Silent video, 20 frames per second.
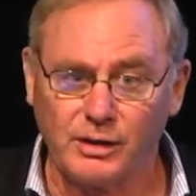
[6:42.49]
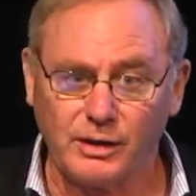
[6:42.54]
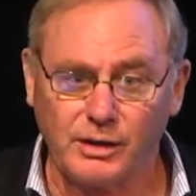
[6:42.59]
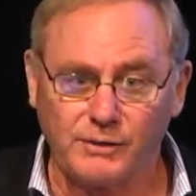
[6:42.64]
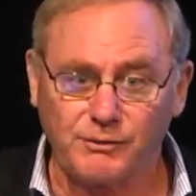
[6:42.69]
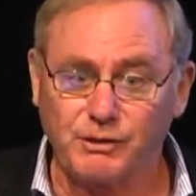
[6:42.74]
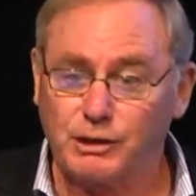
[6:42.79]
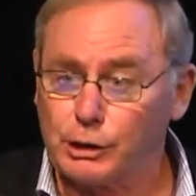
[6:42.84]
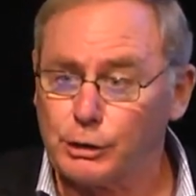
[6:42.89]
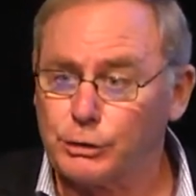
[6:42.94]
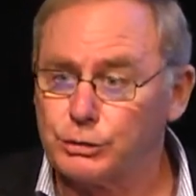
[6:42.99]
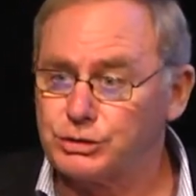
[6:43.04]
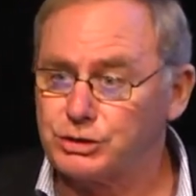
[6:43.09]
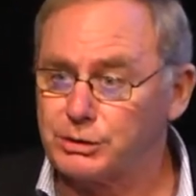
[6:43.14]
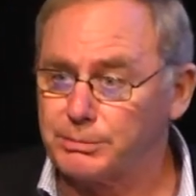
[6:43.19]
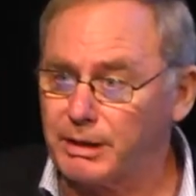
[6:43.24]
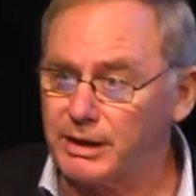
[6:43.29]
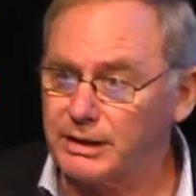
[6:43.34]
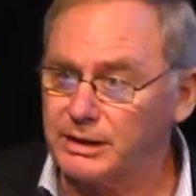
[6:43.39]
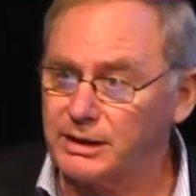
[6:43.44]
if you lose your
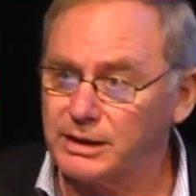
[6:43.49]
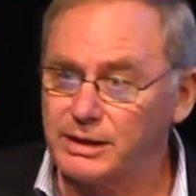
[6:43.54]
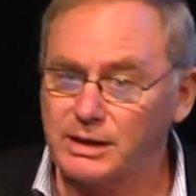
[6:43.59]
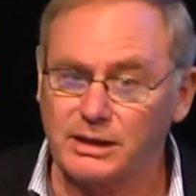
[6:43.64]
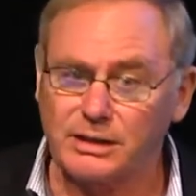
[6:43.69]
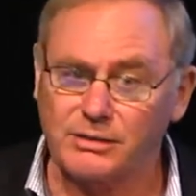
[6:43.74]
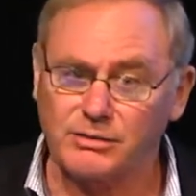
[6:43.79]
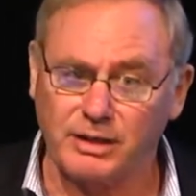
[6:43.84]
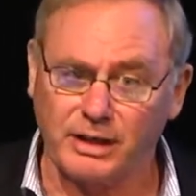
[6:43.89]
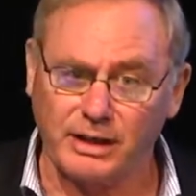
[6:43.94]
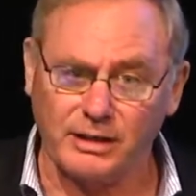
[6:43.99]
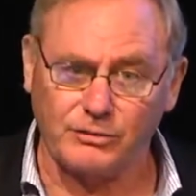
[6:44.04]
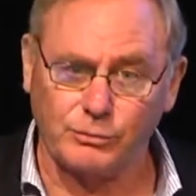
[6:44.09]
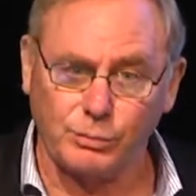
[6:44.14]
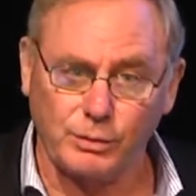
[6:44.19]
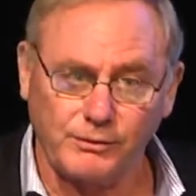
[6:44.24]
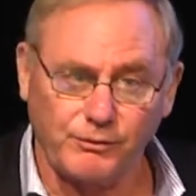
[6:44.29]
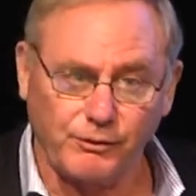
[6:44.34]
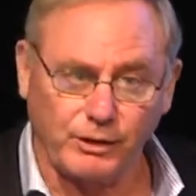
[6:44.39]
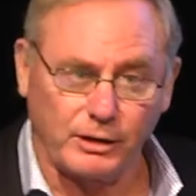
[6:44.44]
money, you get a tax
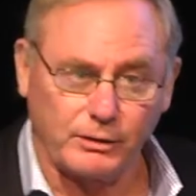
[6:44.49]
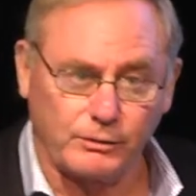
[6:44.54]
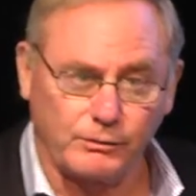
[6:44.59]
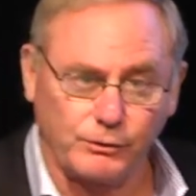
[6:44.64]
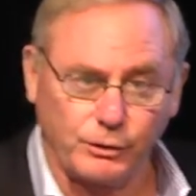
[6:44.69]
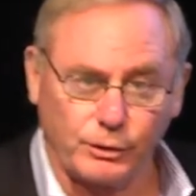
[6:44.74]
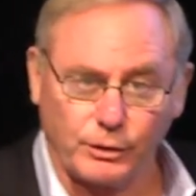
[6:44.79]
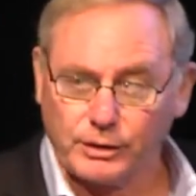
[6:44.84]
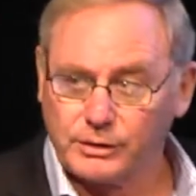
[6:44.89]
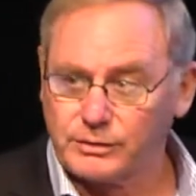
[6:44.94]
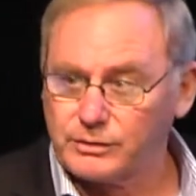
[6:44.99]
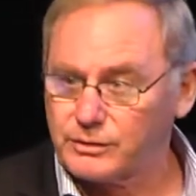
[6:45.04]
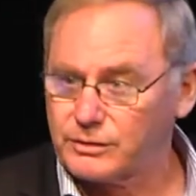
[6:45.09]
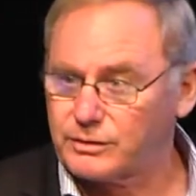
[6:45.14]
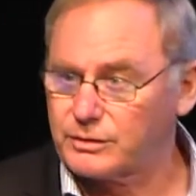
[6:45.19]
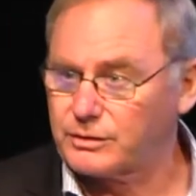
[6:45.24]
refund for it.